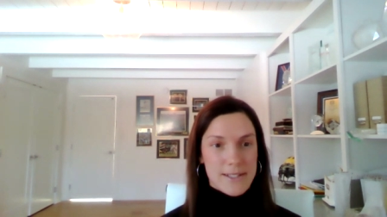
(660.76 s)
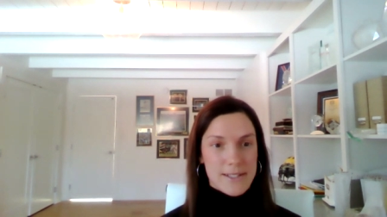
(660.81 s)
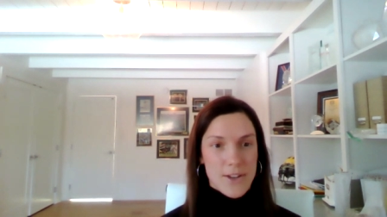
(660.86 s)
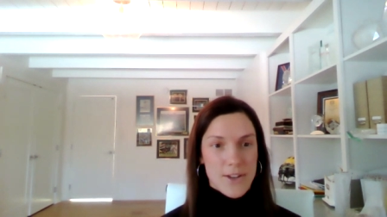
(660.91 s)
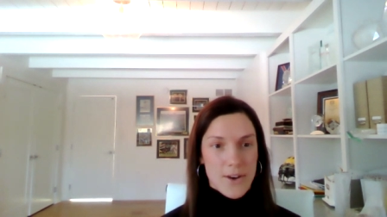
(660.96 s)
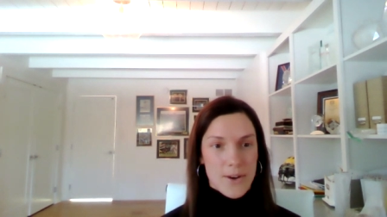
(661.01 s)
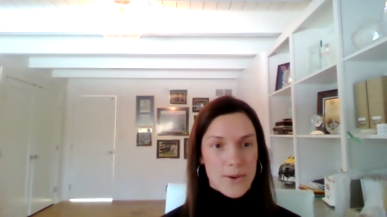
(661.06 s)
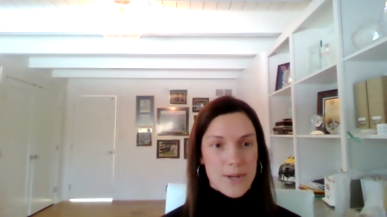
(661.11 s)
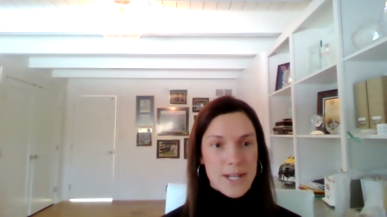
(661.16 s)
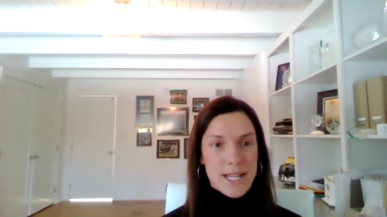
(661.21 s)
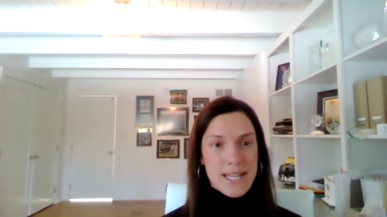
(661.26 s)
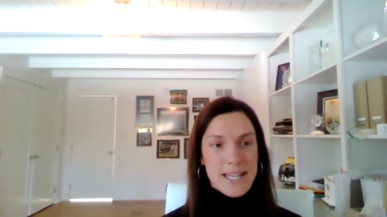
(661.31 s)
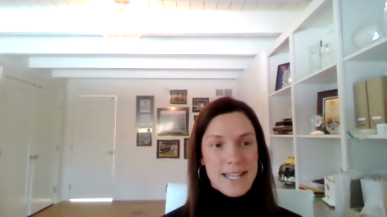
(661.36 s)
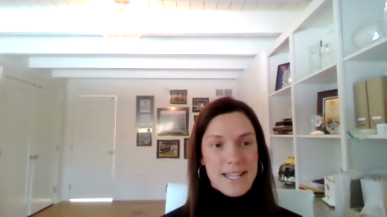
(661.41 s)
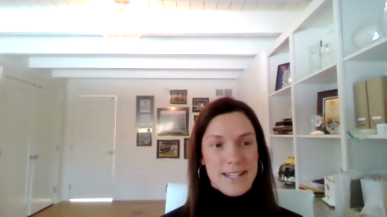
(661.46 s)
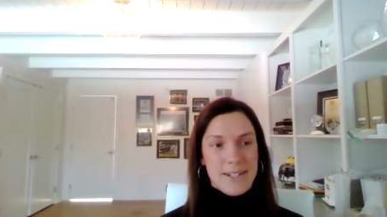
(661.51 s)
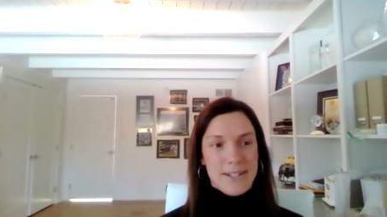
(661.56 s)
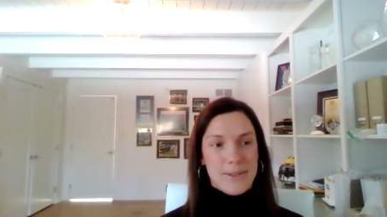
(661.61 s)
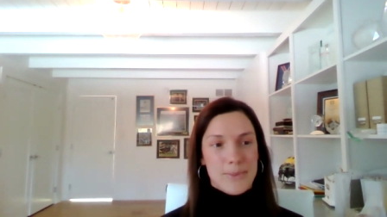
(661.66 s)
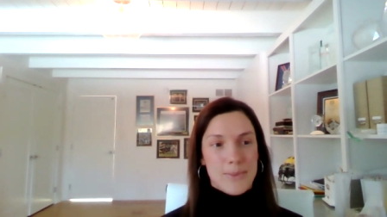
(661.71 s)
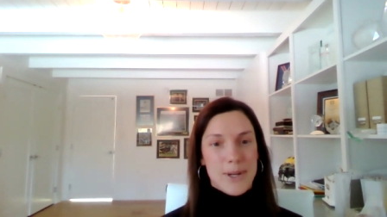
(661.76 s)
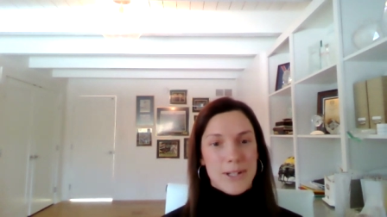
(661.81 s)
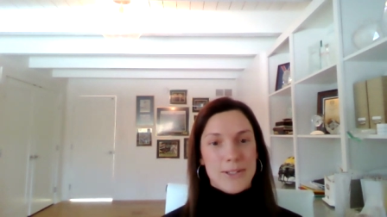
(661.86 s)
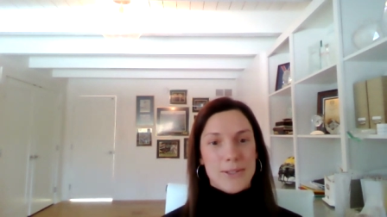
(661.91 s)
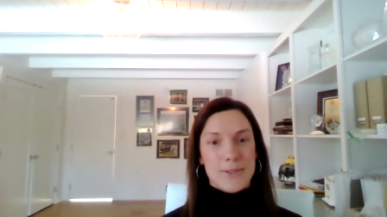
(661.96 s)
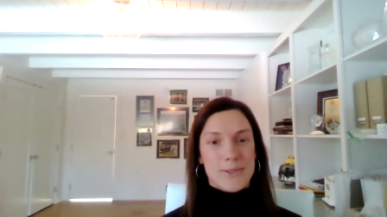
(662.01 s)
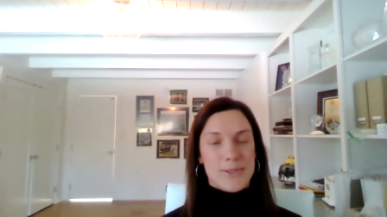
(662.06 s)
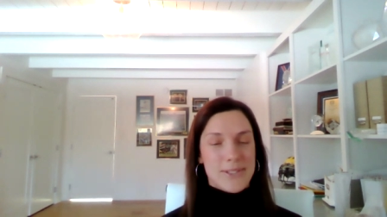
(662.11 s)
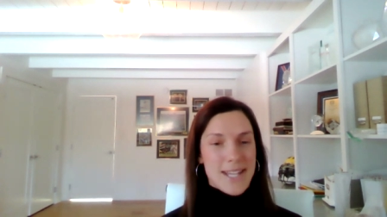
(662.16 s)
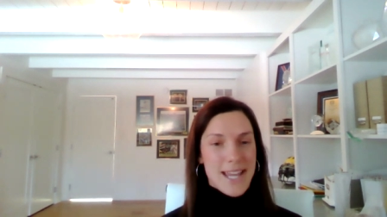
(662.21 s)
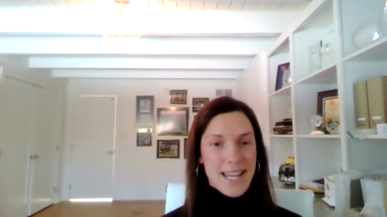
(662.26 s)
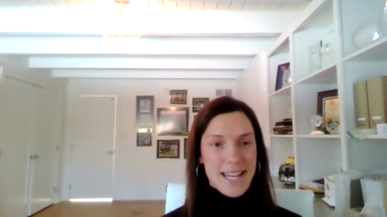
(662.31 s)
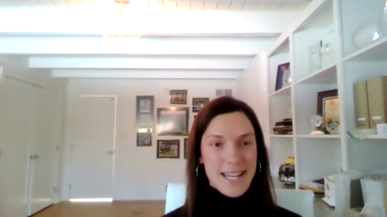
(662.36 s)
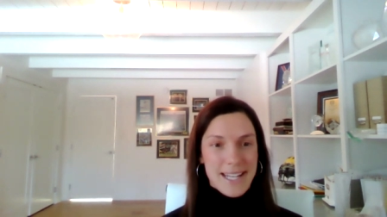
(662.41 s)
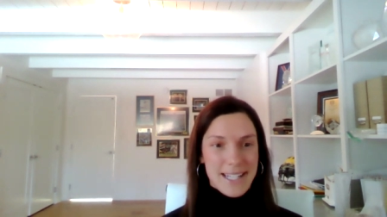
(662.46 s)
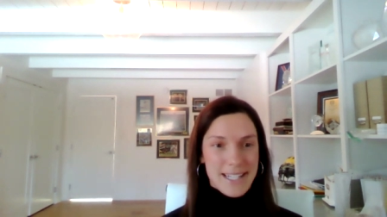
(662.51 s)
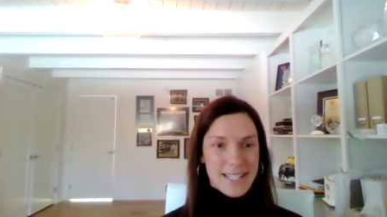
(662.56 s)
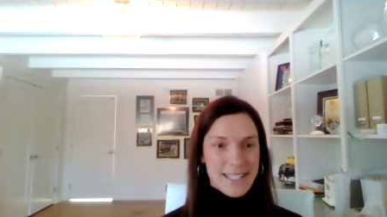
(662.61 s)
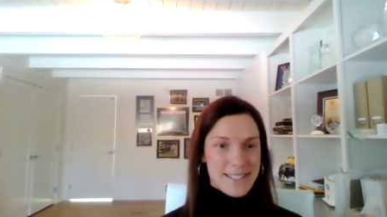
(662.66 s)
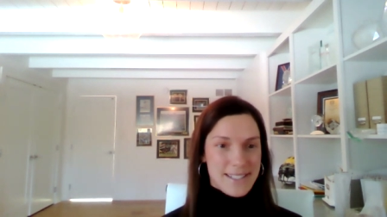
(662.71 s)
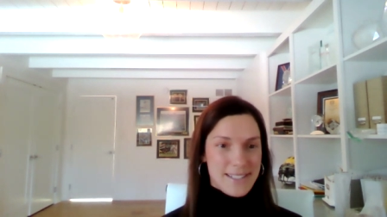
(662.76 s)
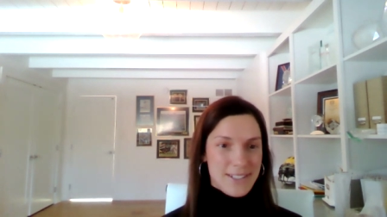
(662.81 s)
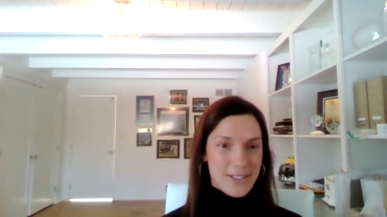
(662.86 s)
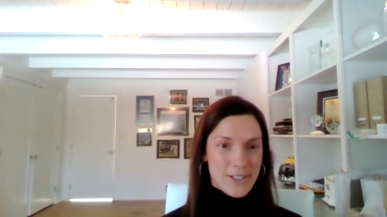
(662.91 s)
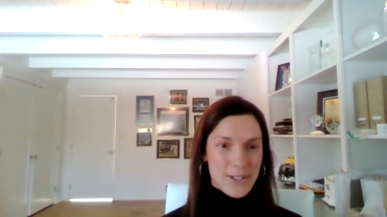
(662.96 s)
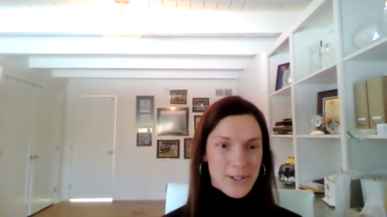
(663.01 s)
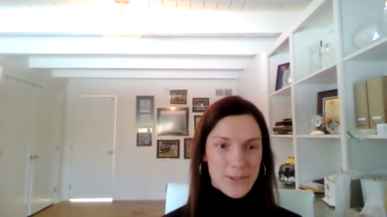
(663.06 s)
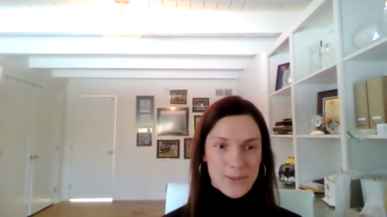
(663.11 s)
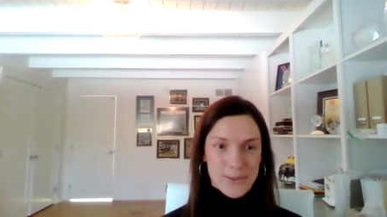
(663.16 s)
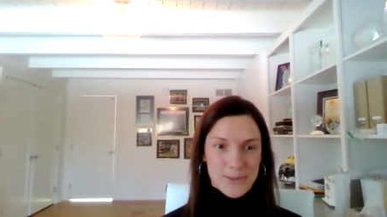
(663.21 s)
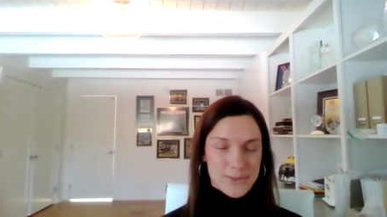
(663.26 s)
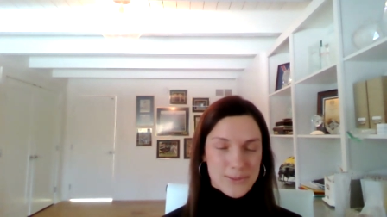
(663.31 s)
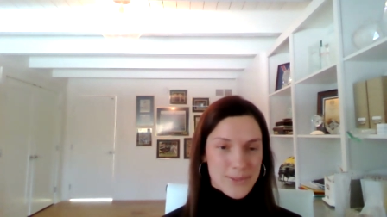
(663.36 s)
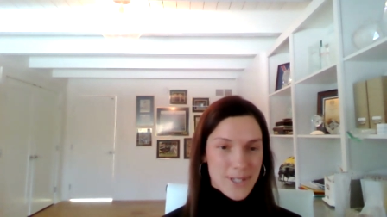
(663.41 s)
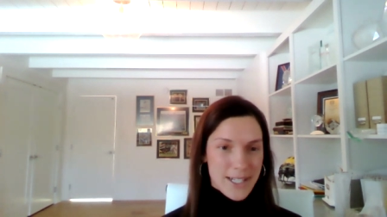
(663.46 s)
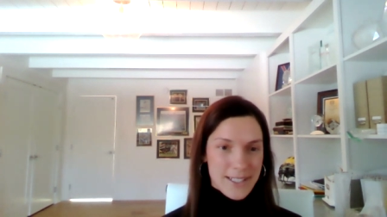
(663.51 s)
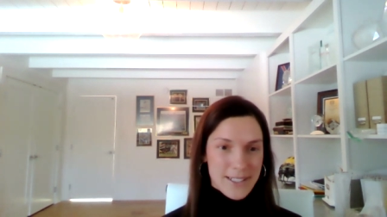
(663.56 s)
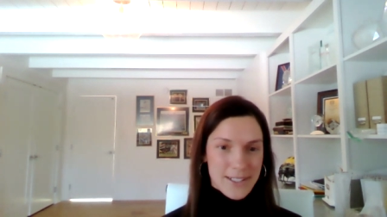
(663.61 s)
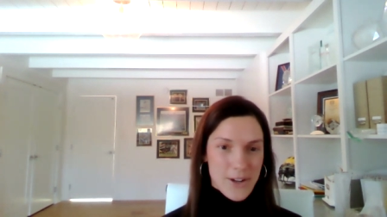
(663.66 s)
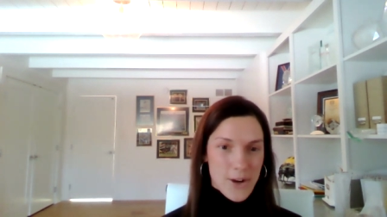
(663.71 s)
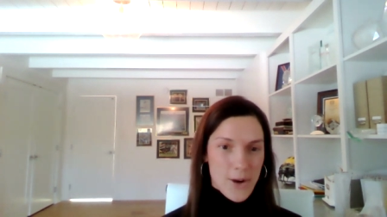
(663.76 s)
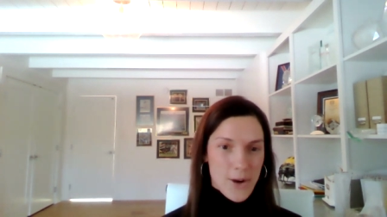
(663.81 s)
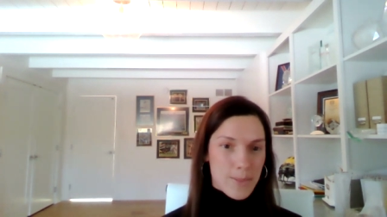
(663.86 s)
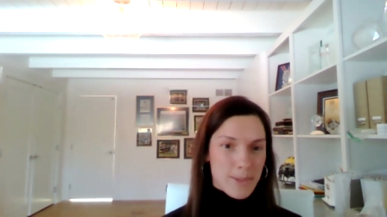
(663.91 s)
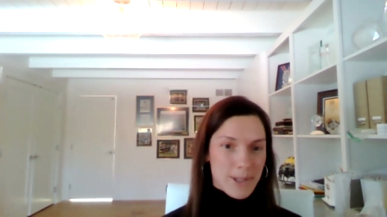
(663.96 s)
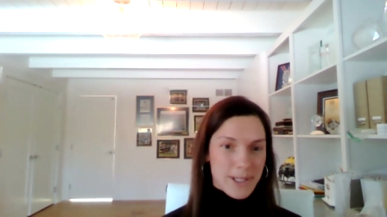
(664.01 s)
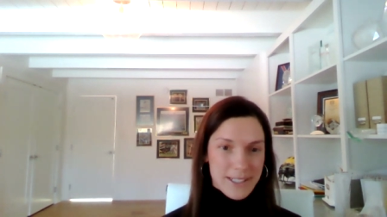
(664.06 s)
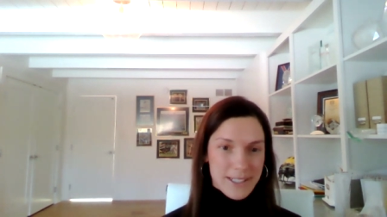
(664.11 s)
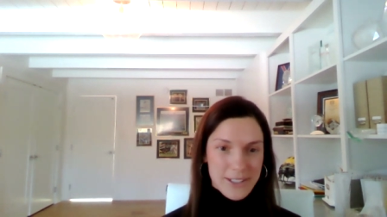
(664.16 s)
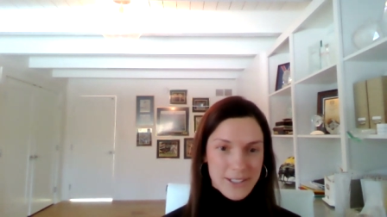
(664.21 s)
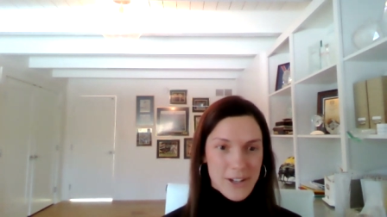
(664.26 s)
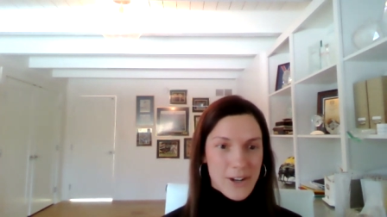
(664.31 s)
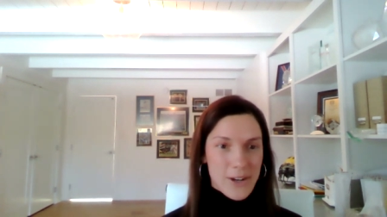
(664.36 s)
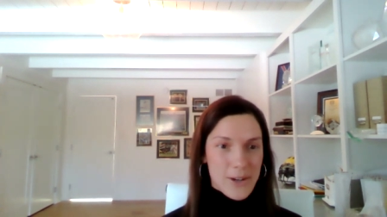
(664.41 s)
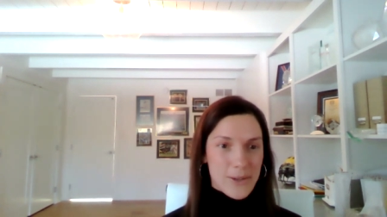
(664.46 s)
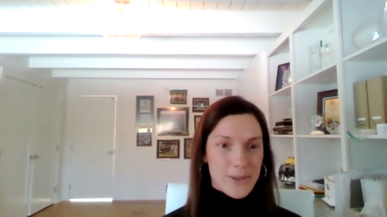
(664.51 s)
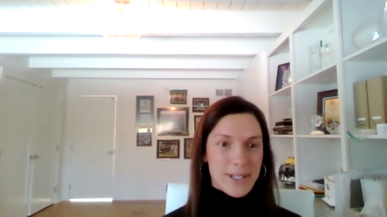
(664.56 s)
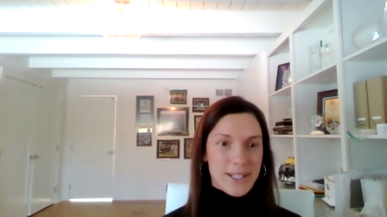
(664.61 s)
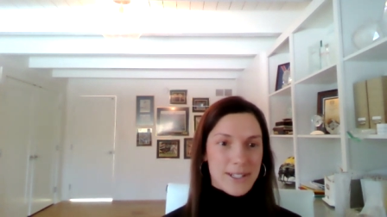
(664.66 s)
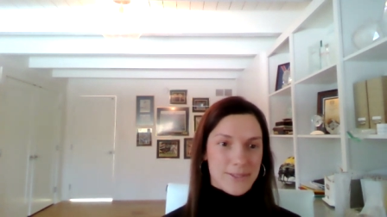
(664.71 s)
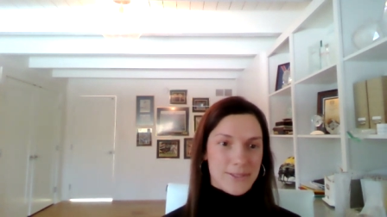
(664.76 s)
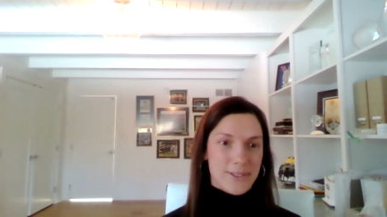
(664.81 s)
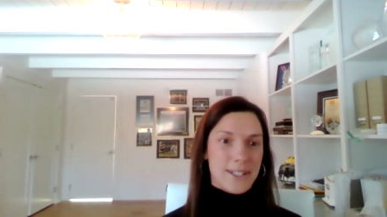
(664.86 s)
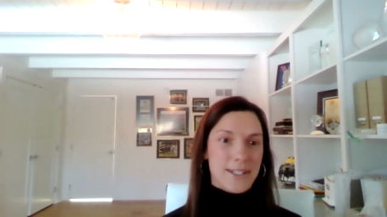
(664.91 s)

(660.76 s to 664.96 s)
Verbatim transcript: So when you say it's you know ready to open and go it,